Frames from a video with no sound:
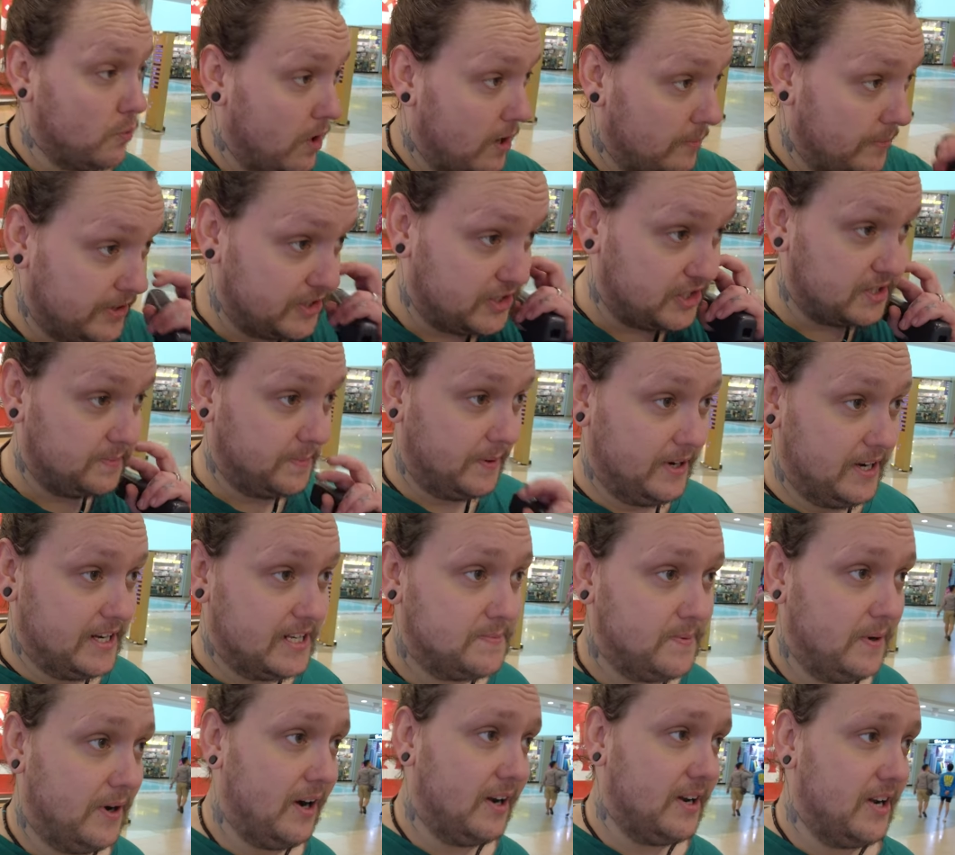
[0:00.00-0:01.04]
what I pictured, to be
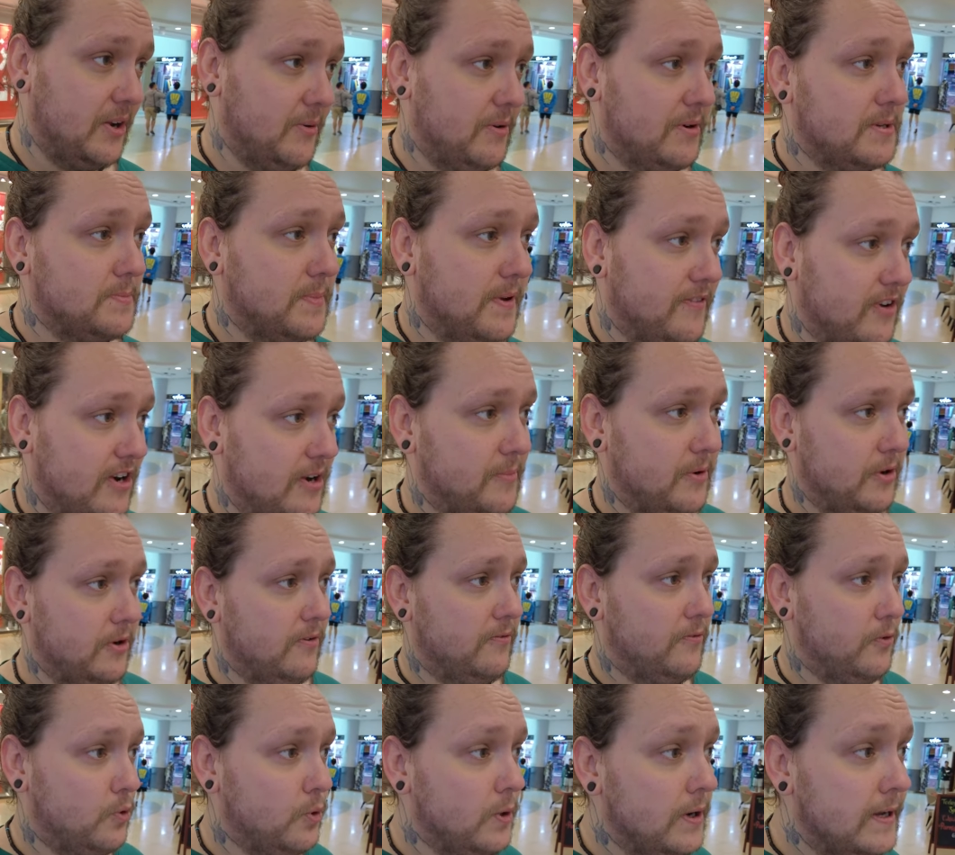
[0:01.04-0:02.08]
honest, but I knew it would be very
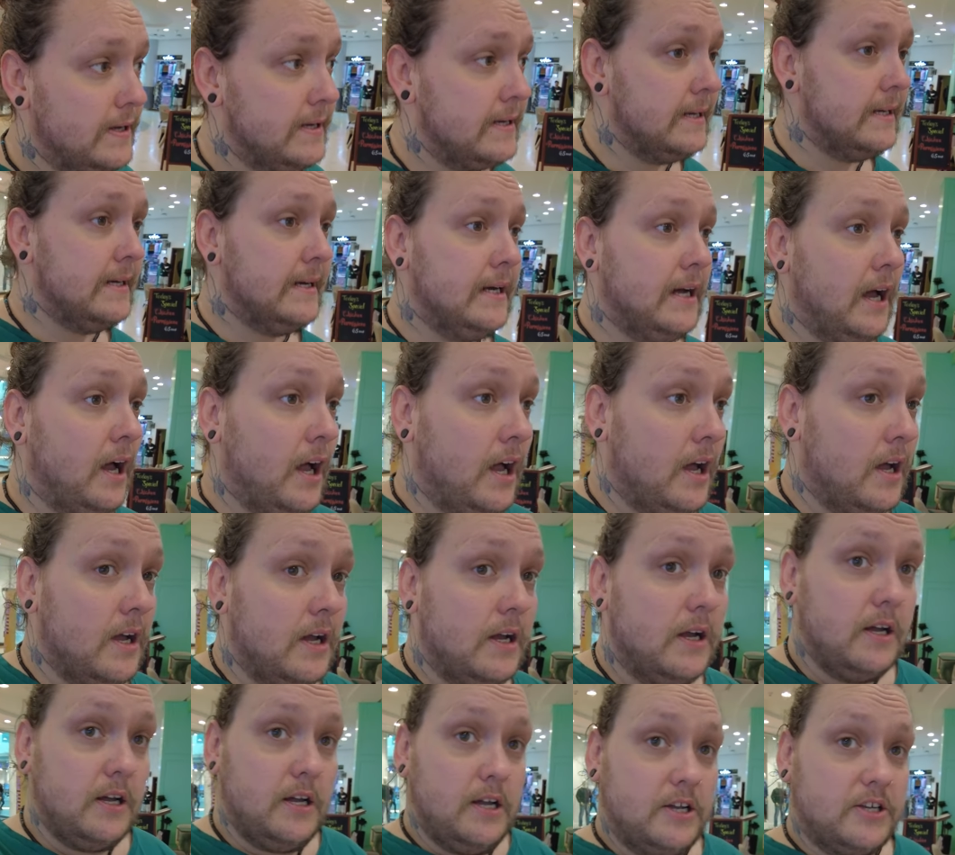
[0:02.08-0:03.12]
beautiful.
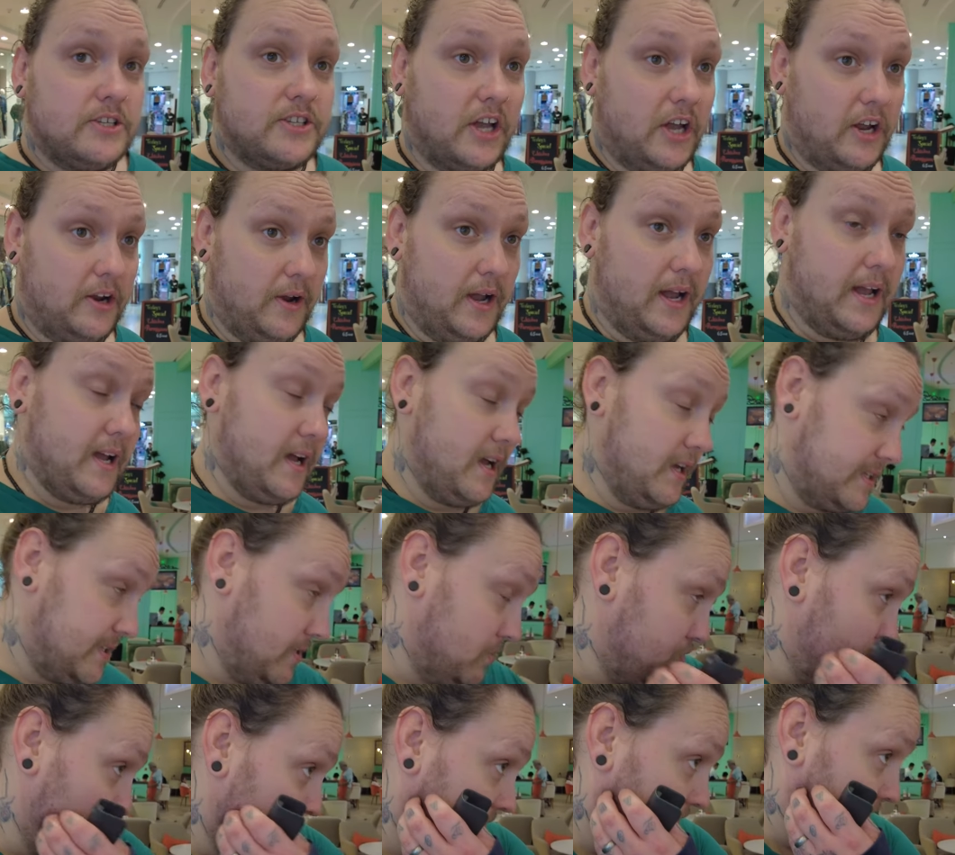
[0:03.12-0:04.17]
So,
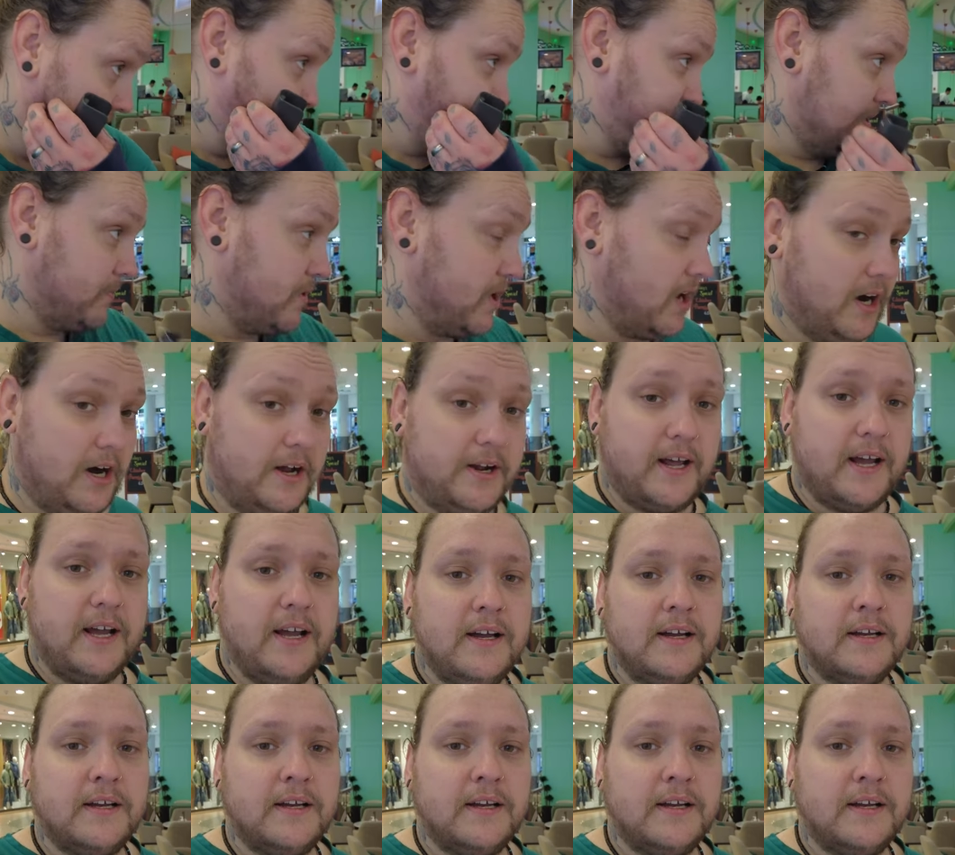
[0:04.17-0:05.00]
still trying to find a SIM card.